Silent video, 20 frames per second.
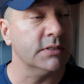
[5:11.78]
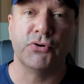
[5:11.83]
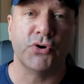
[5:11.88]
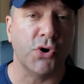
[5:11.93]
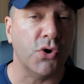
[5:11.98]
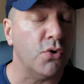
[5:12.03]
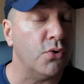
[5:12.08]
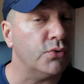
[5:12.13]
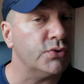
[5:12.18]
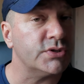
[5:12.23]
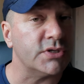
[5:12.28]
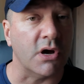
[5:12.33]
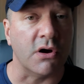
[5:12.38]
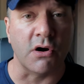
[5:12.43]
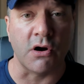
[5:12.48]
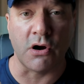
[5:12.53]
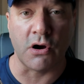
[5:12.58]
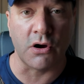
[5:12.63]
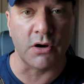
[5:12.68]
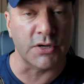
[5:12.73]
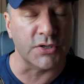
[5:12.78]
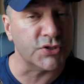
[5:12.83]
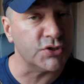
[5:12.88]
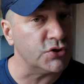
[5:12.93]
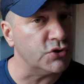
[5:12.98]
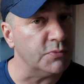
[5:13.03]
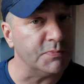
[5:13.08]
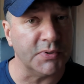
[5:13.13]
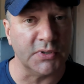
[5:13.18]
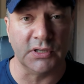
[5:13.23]
Pros are
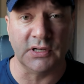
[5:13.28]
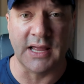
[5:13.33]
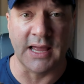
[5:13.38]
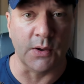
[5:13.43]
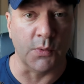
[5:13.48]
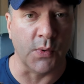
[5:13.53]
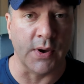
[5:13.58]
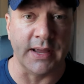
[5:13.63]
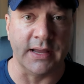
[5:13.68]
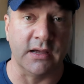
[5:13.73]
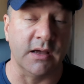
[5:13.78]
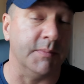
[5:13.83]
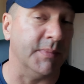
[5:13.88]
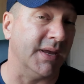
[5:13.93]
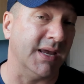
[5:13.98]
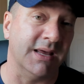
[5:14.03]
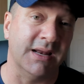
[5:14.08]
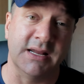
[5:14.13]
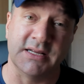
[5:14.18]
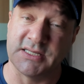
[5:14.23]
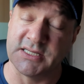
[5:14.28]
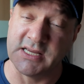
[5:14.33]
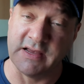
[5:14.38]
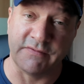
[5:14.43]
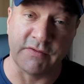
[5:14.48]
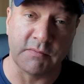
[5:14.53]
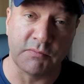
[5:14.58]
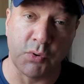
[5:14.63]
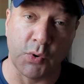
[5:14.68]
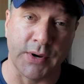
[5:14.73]
super lightweight, coming in at
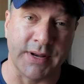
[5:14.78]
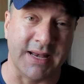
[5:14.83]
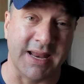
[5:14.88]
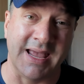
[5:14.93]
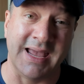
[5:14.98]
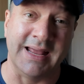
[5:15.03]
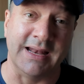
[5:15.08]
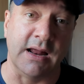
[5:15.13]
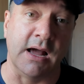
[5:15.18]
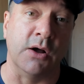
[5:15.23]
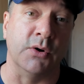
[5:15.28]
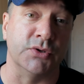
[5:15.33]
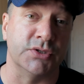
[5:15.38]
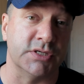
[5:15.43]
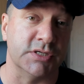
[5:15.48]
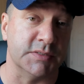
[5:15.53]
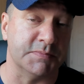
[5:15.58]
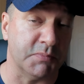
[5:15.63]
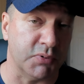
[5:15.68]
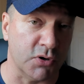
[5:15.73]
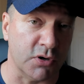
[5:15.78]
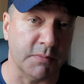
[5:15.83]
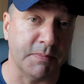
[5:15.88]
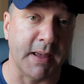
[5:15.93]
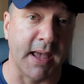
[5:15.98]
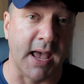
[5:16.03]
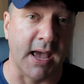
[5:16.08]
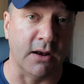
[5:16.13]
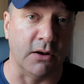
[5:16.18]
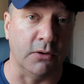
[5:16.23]
7.8 ounces per
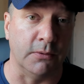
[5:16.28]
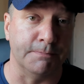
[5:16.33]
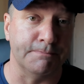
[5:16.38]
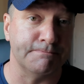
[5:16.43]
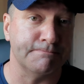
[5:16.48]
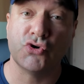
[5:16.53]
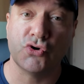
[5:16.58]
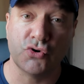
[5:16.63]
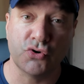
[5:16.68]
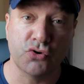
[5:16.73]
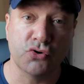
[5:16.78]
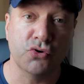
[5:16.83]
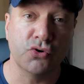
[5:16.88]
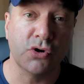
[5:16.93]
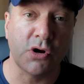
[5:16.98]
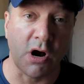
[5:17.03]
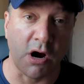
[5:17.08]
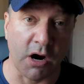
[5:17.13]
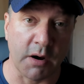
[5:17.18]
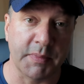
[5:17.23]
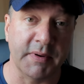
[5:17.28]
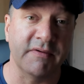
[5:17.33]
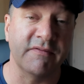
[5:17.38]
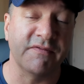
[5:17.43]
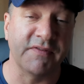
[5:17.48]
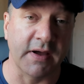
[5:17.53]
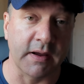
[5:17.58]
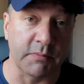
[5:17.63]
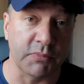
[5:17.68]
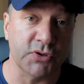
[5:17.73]
paddle. True carbon
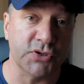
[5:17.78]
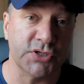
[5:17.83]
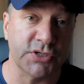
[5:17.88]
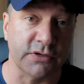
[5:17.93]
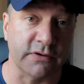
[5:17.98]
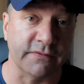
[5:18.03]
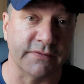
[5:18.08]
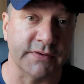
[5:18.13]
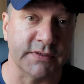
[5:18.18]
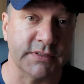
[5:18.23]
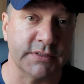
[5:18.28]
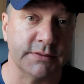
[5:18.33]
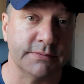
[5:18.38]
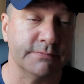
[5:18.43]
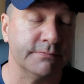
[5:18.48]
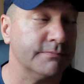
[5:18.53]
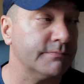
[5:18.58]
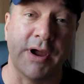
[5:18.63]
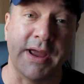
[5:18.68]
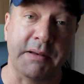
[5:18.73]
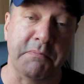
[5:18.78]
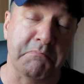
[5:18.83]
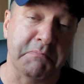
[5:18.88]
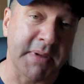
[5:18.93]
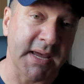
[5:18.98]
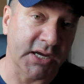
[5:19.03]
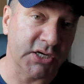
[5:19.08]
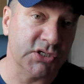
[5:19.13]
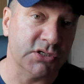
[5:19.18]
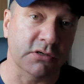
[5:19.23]
fiber surface. Great
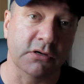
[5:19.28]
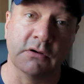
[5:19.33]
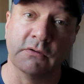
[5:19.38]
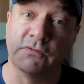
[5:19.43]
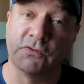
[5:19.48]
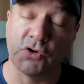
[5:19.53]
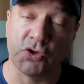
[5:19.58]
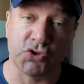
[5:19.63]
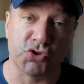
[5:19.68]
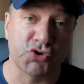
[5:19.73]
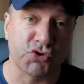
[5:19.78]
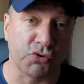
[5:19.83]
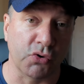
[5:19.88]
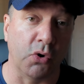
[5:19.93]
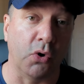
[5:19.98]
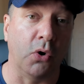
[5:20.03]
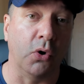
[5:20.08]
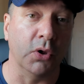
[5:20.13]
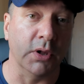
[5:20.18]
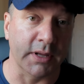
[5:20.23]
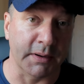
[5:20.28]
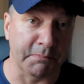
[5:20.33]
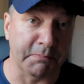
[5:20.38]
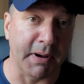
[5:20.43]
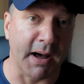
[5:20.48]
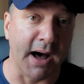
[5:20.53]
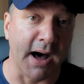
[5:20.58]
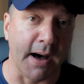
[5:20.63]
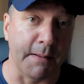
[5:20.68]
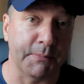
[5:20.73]
mix of control and
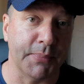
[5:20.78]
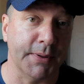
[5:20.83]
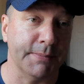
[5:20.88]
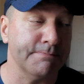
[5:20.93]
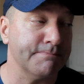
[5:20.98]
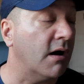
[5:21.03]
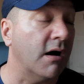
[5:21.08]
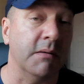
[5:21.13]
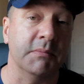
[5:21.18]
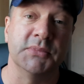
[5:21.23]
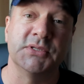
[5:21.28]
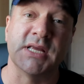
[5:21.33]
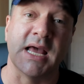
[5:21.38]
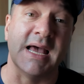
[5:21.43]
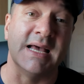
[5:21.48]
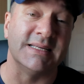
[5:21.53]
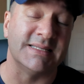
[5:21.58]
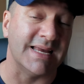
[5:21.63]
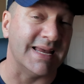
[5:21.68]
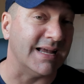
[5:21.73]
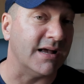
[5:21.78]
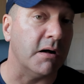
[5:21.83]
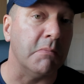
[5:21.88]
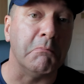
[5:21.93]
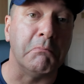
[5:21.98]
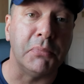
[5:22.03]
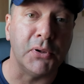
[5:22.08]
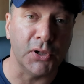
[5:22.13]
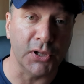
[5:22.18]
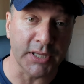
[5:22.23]
pop. Comes as a
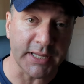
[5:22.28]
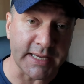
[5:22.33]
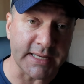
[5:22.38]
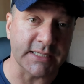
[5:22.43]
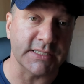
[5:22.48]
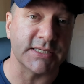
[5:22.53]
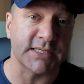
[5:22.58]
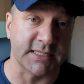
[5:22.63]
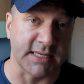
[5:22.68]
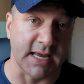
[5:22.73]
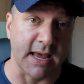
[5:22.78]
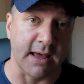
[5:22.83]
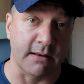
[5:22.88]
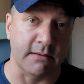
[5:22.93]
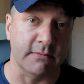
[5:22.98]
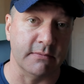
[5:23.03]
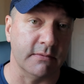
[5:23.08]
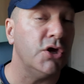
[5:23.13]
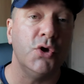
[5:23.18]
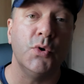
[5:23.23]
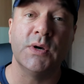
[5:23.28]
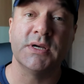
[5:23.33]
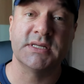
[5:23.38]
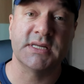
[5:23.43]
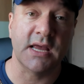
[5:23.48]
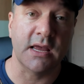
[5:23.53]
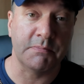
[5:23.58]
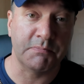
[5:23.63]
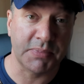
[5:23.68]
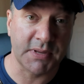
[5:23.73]
complete set.
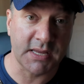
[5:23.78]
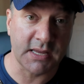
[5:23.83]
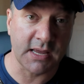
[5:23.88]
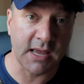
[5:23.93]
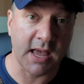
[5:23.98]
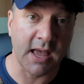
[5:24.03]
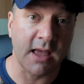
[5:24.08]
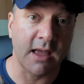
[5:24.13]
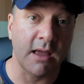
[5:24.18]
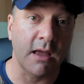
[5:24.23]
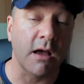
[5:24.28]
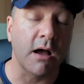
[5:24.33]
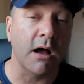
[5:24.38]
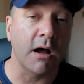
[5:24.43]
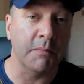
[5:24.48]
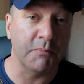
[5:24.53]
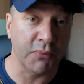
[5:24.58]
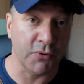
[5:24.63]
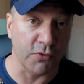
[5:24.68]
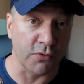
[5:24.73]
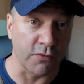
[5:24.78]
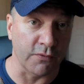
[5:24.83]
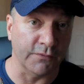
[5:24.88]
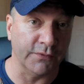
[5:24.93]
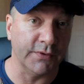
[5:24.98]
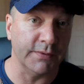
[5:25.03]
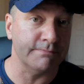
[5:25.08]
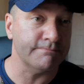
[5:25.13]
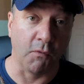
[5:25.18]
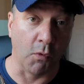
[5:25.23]
USAPA
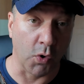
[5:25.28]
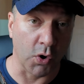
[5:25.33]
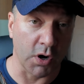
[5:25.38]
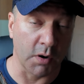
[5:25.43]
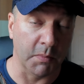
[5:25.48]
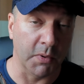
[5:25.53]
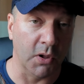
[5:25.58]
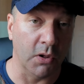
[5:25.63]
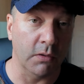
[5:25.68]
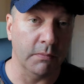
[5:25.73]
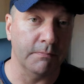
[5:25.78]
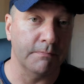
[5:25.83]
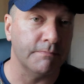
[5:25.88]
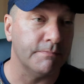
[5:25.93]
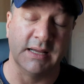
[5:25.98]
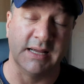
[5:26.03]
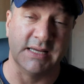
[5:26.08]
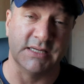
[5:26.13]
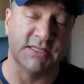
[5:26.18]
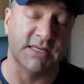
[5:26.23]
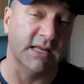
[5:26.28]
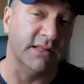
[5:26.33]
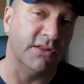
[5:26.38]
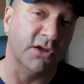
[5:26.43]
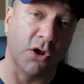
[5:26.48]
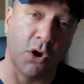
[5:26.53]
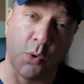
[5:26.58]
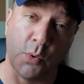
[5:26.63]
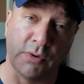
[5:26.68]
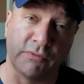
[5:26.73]
approved. Affordable. Like I said,
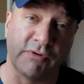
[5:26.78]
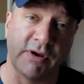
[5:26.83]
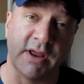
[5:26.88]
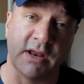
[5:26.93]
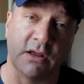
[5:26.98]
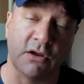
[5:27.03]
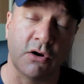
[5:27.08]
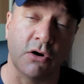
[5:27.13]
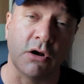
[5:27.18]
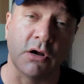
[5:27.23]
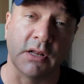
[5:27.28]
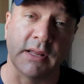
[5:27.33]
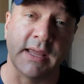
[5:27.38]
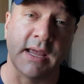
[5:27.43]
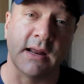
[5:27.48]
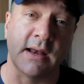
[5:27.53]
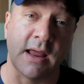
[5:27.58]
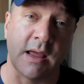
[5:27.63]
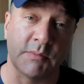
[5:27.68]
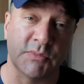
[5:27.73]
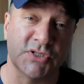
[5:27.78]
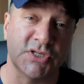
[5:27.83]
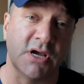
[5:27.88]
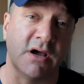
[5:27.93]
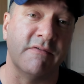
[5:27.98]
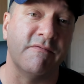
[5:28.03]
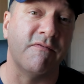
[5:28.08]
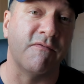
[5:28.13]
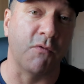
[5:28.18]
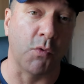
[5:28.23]
the going rate currently on
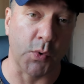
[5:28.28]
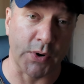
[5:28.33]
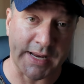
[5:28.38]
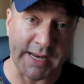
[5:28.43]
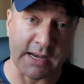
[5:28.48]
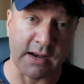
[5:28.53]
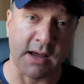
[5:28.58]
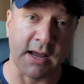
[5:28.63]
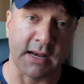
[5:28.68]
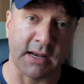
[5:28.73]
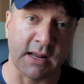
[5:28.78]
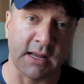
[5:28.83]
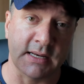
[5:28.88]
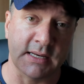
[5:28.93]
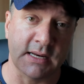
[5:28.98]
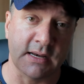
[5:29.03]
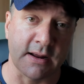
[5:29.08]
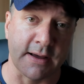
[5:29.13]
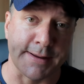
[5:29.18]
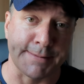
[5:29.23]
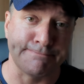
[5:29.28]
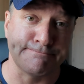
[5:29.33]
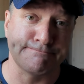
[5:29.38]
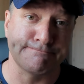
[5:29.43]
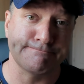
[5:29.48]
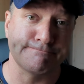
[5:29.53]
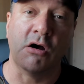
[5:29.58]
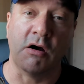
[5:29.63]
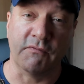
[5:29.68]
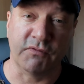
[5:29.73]
Amazon, $49.99.
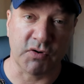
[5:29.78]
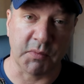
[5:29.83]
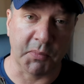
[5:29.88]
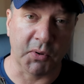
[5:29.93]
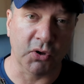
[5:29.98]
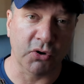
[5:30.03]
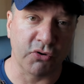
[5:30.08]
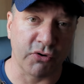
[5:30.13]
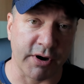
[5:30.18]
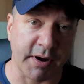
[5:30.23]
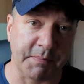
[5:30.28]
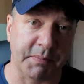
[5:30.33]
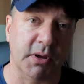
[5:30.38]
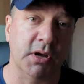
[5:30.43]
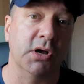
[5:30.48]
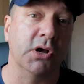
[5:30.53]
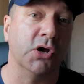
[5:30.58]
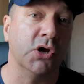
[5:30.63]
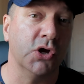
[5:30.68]
Comfortable grip.